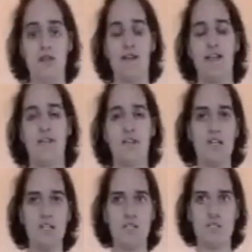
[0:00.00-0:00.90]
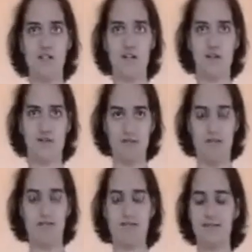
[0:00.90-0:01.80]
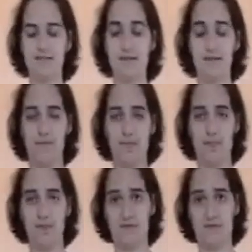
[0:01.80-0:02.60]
And if you need to yell toss the